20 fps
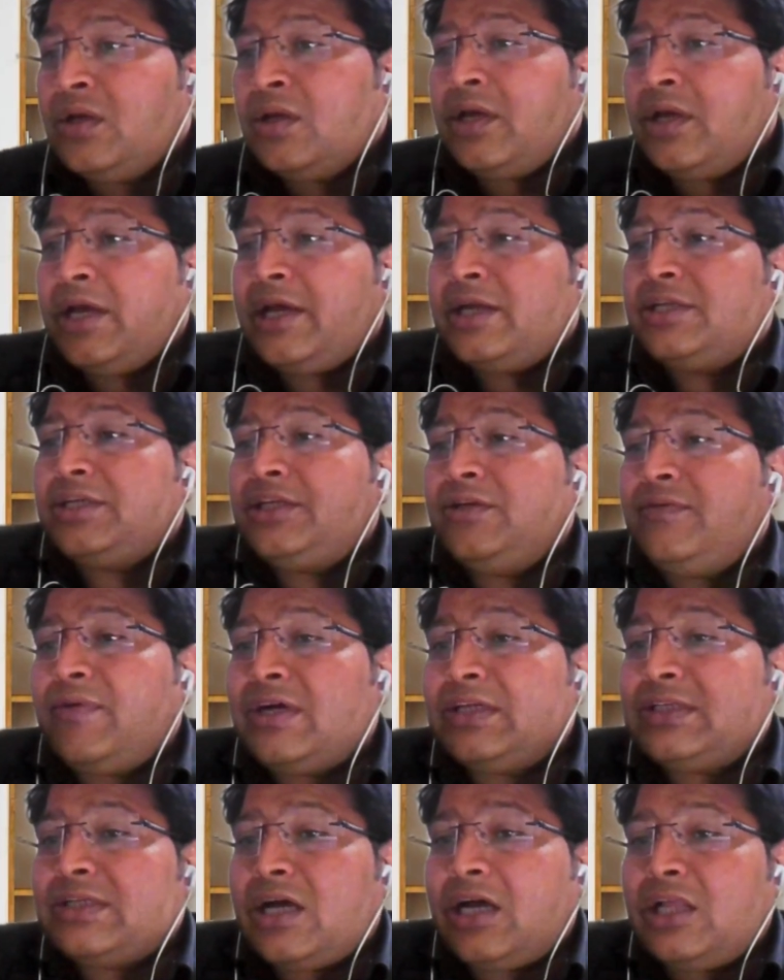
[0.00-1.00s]
And he
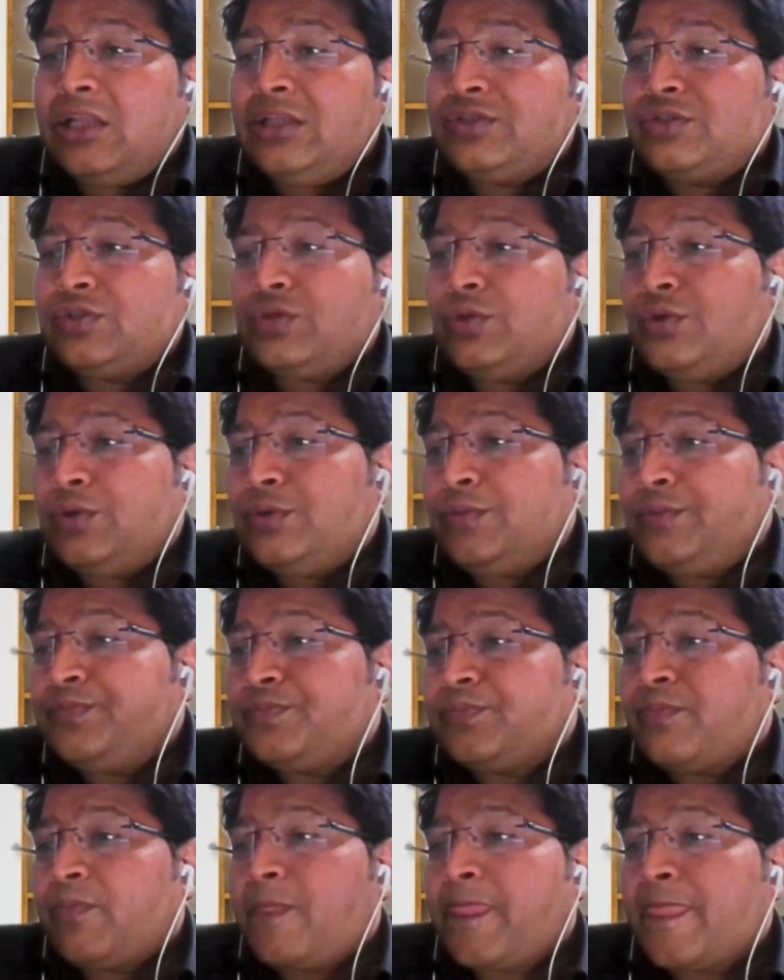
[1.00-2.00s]
was also
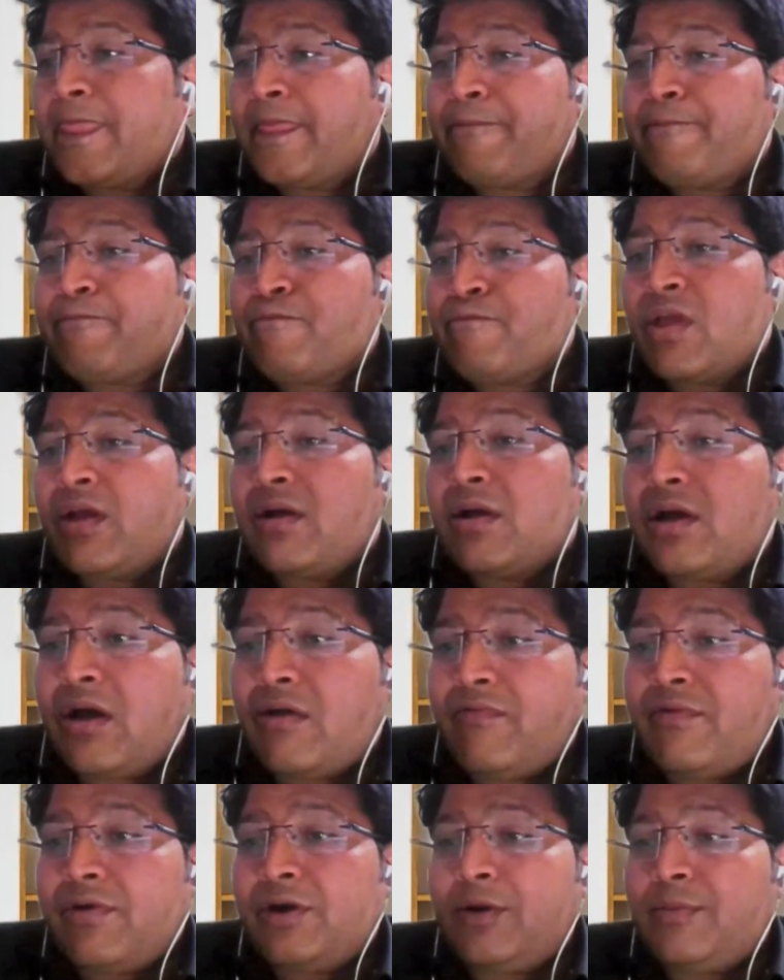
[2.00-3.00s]

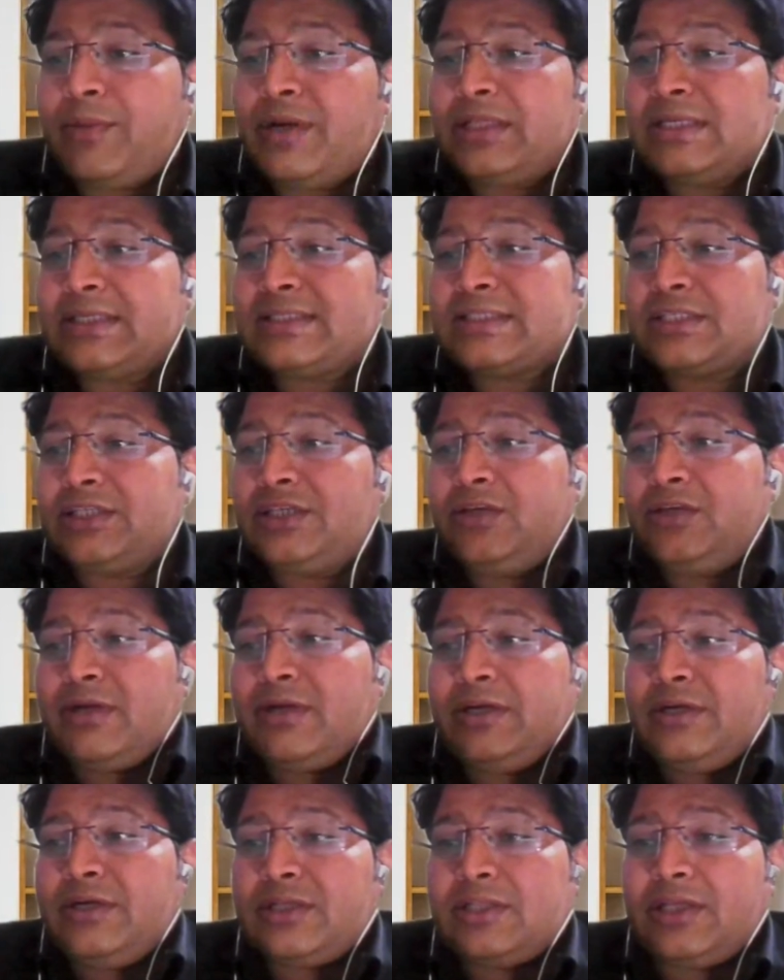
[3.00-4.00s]
covered by the scheme
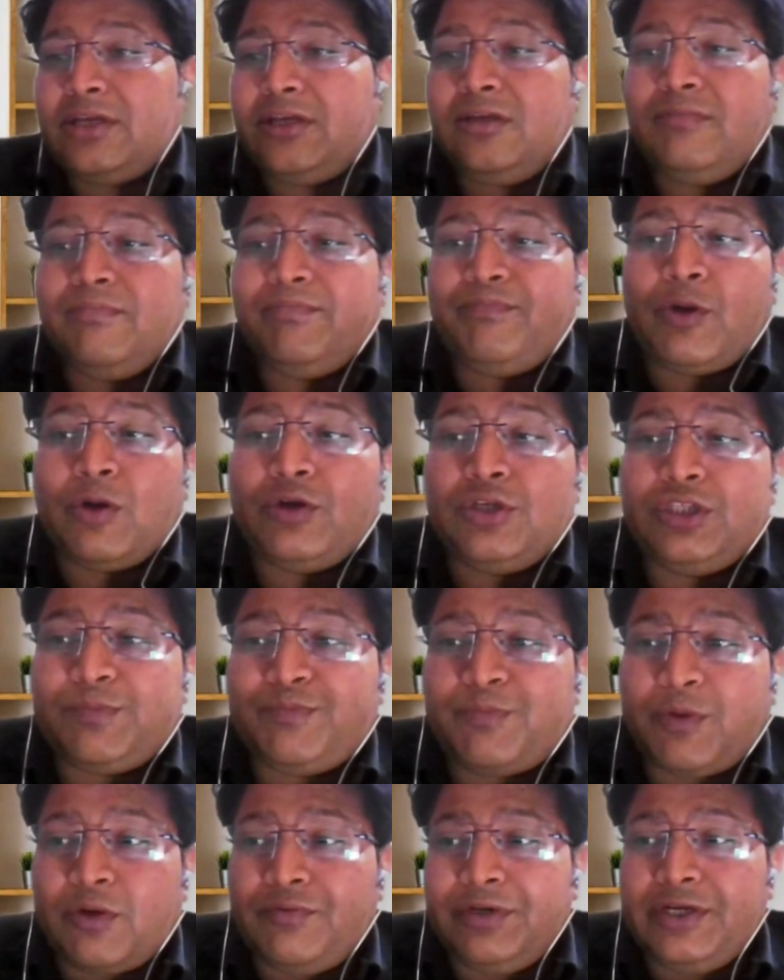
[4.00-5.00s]
under the Employees
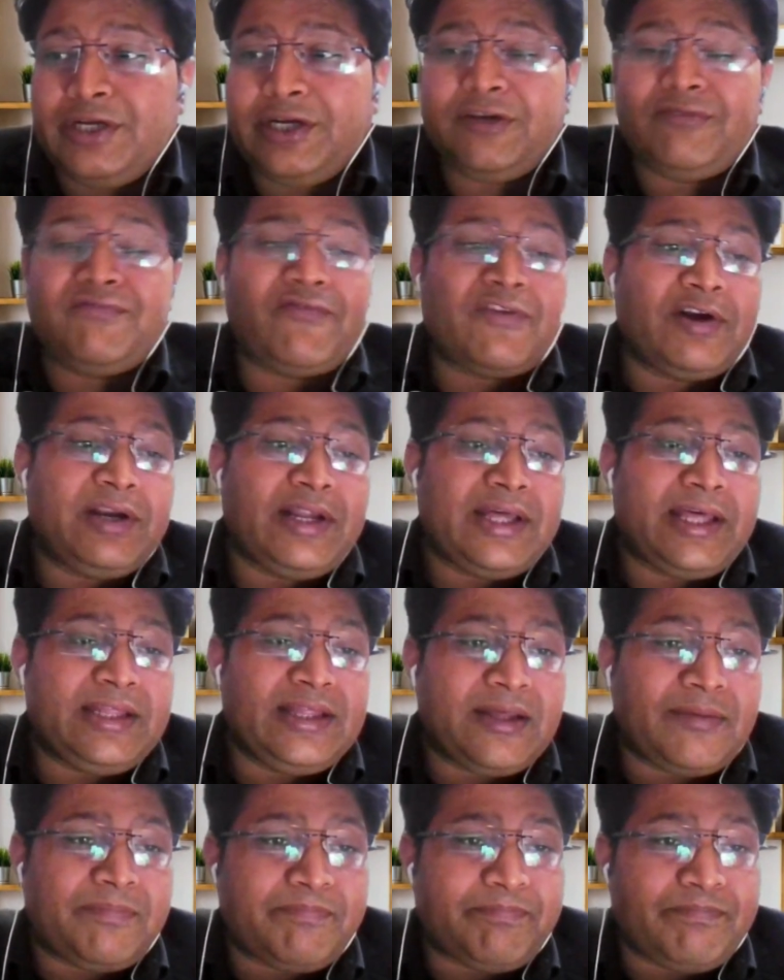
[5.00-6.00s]
Provident Fund and
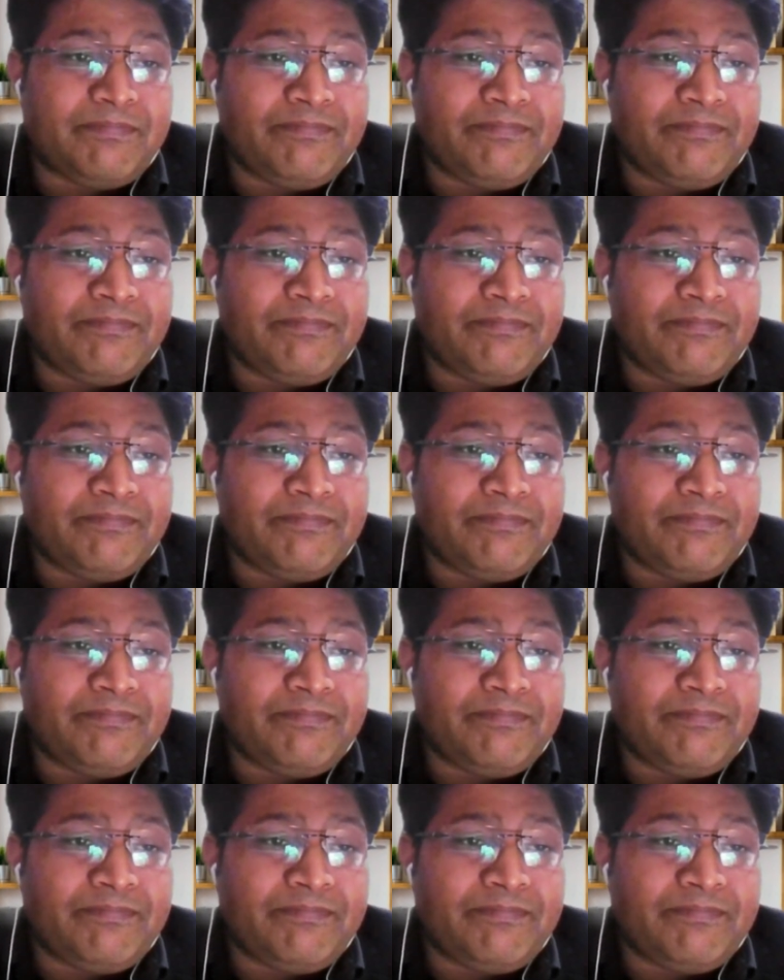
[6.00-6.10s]
the